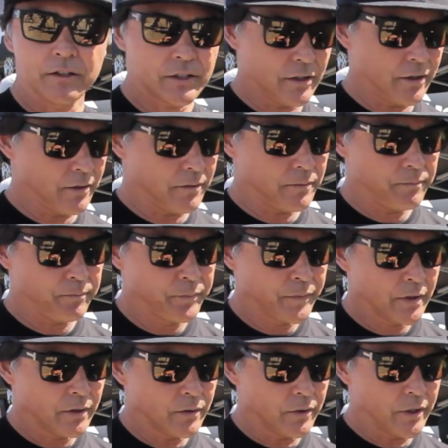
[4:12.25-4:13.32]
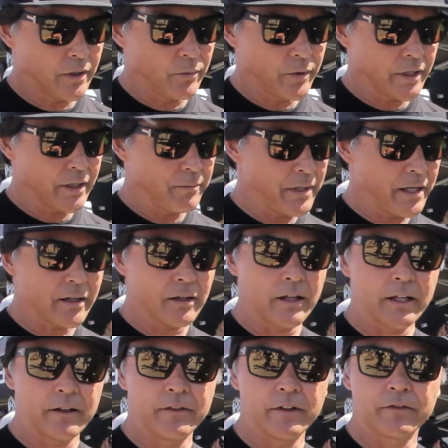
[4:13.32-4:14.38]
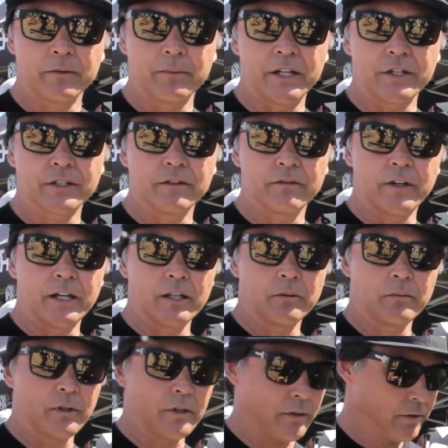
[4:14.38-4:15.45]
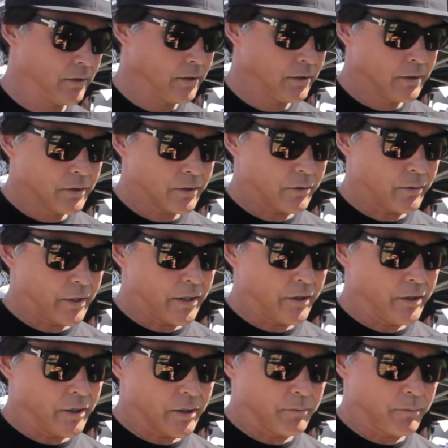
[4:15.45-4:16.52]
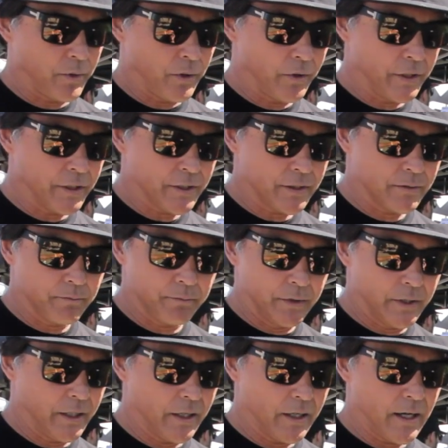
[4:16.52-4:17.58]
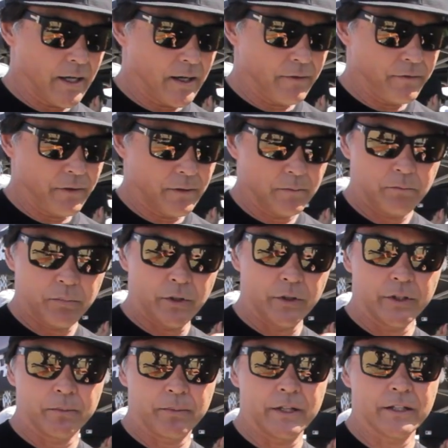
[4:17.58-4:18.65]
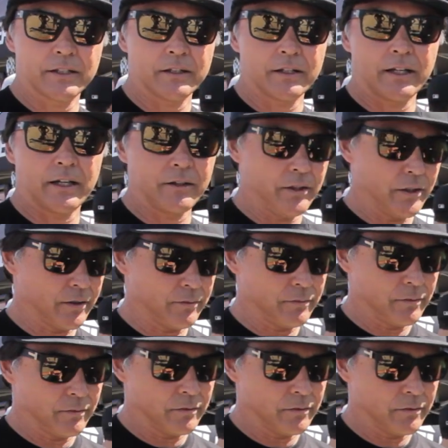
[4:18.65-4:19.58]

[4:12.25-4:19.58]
So, we're going to make a lot of information available to where you can pull this nut off, pull your piston out. You can